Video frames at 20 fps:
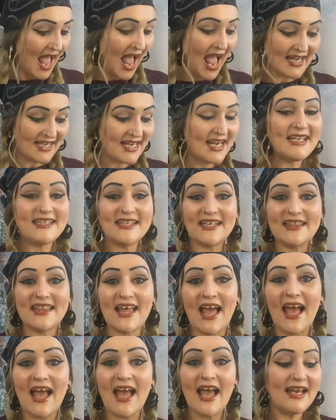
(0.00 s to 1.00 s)
I needed
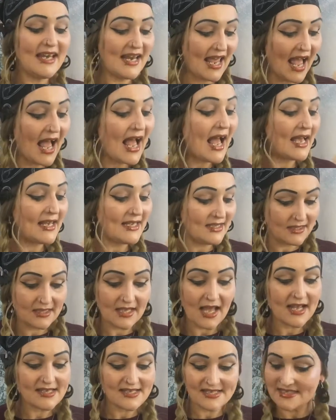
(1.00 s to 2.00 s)
that, and
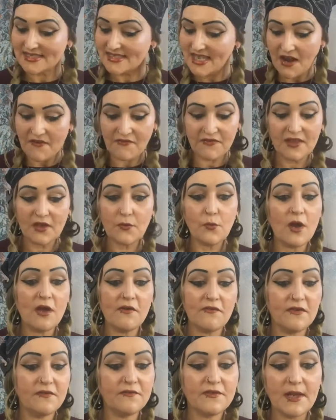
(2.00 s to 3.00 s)
it's definitely
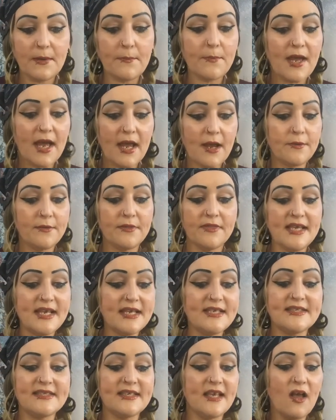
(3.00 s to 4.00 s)
worth £15.
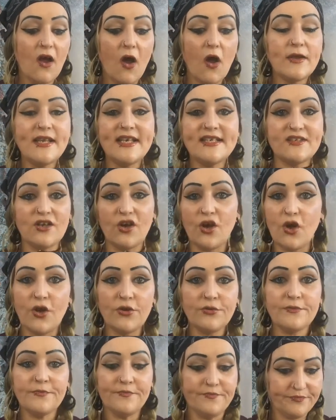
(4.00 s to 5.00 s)
This on its
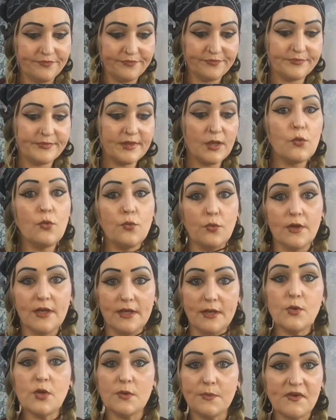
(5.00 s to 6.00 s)
own,
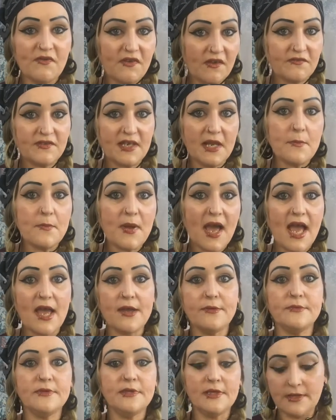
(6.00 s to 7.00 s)
it would be
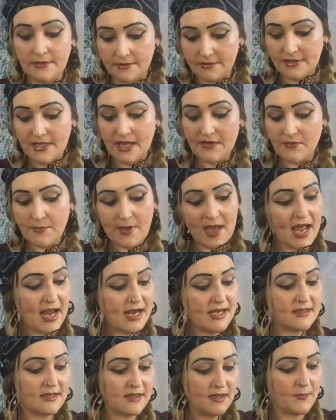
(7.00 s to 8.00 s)
£15. Never
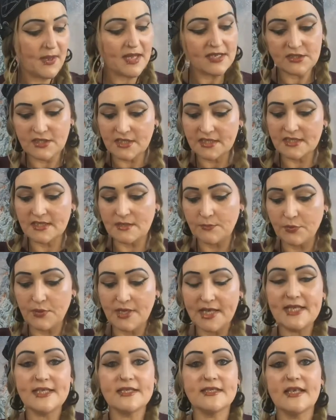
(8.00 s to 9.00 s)
mind the badges, the
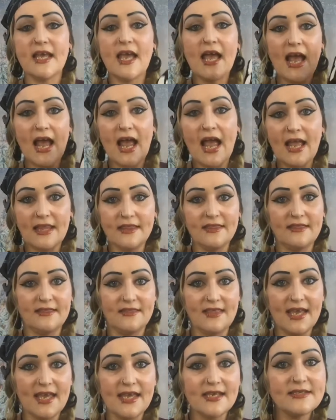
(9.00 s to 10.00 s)
prints,
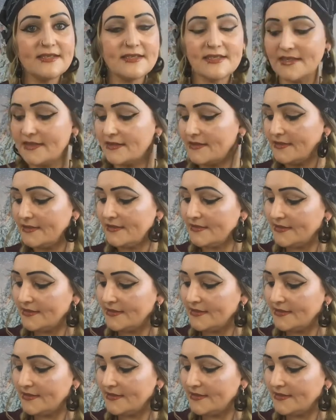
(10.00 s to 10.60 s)
and this.